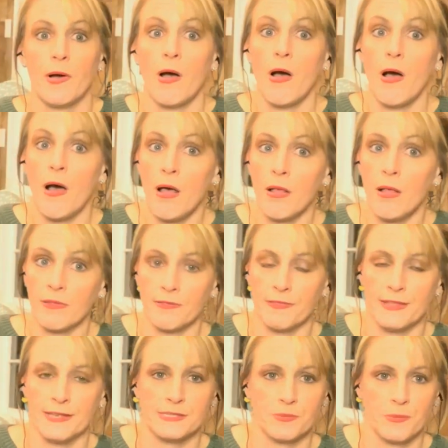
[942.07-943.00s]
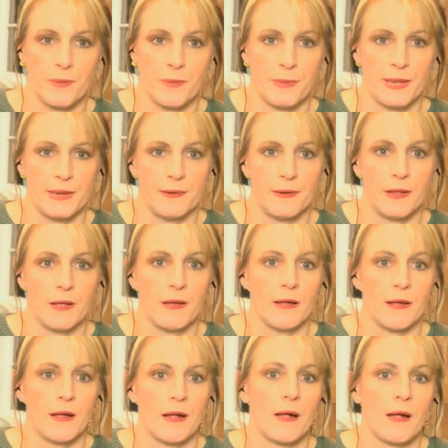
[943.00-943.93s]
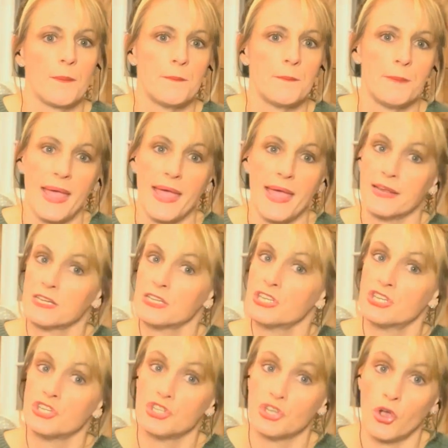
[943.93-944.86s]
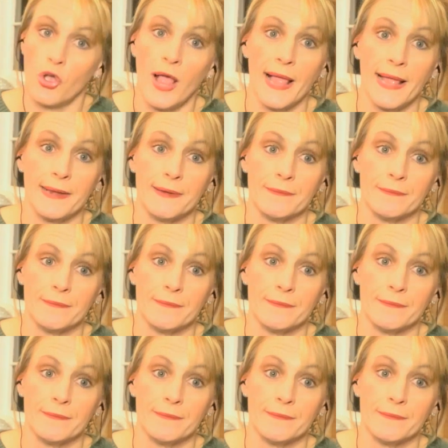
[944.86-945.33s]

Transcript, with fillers: all of these women back to John.